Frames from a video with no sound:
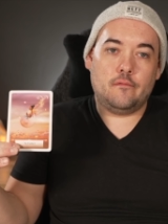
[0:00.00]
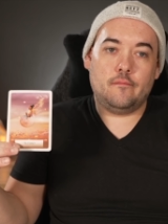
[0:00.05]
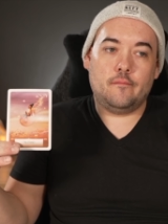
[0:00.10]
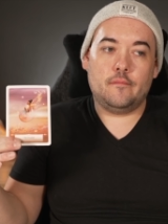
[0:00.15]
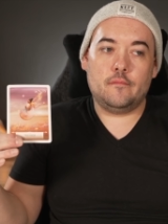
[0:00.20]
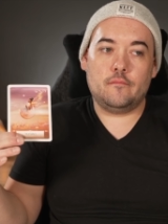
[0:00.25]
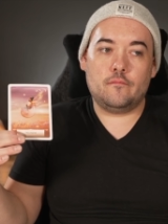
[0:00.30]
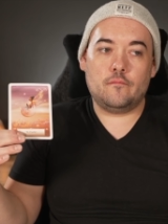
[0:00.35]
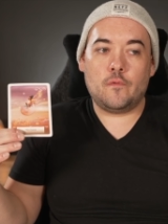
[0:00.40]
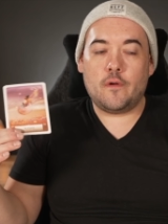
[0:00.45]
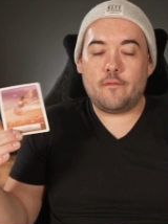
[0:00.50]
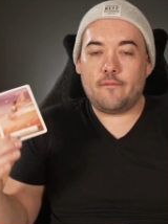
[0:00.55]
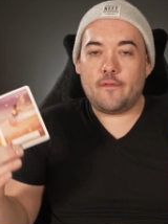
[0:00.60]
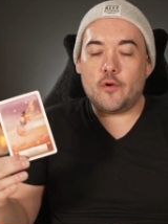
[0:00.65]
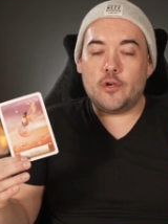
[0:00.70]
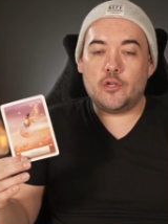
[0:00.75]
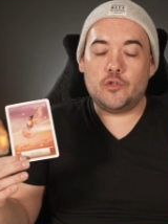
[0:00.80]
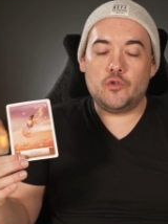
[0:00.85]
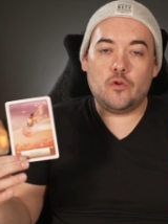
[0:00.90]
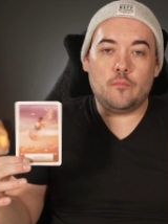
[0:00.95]

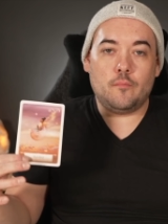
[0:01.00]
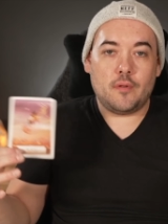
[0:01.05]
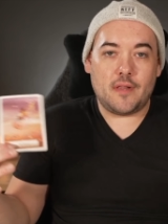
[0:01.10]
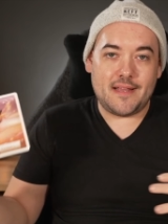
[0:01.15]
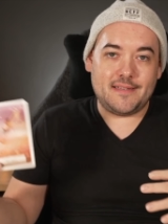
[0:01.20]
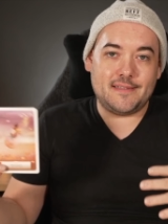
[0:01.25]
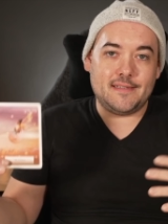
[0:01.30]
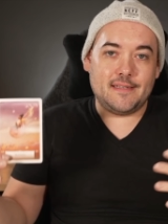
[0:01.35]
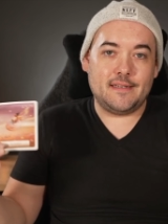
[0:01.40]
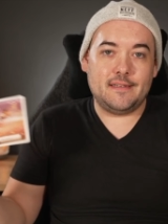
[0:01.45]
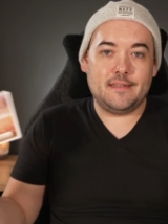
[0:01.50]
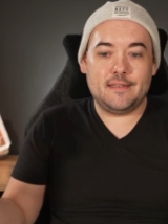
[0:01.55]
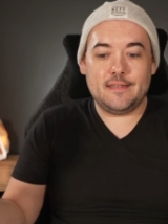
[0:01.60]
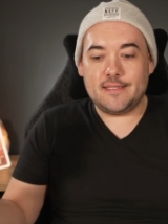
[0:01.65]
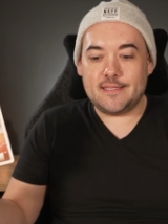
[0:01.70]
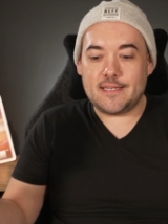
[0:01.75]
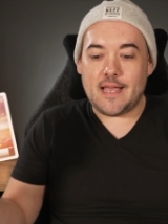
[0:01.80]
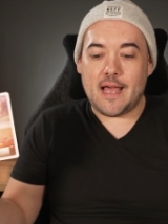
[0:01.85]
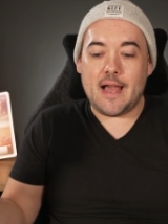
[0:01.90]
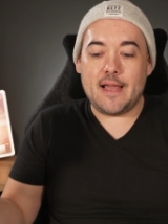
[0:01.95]
referring to a blessing in
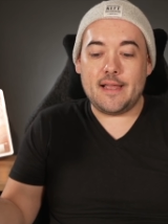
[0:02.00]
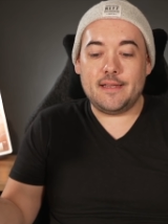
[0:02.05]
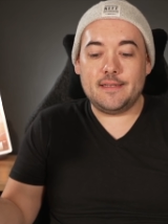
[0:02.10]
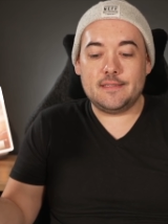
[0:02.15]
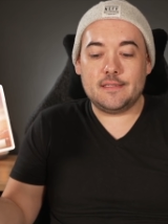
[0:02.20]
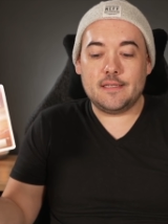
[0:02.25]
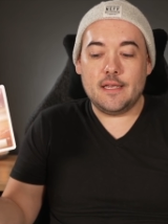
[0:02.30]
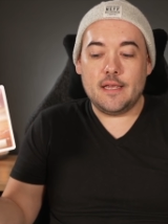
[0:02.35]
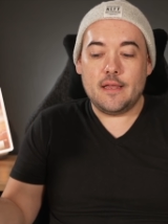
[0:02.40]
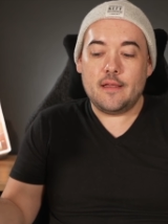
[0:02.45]
disguise.